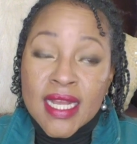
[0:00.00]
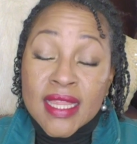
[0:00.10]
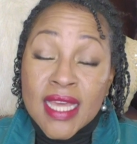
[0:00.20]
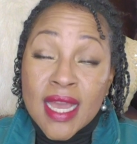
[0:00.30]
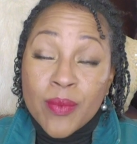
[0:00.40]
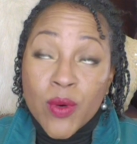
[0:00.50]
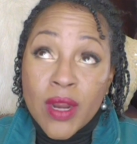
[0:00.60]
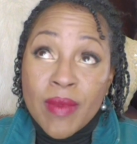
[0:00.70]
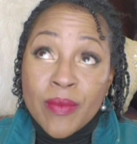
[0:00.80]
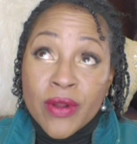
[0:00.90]
At that
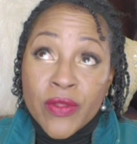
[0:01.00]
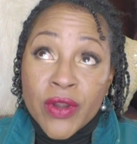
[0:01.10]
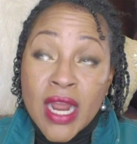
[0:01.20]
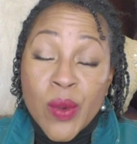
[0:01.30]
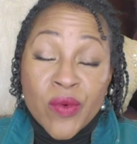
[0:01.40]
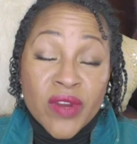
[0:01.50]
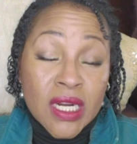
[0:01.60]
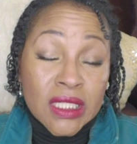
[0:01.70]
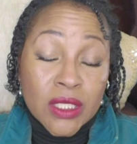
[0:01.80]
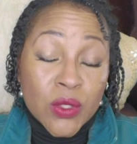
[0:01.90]
point, my brother and I were
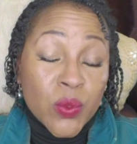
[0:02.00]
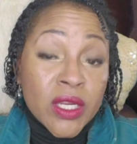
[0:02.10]
very close.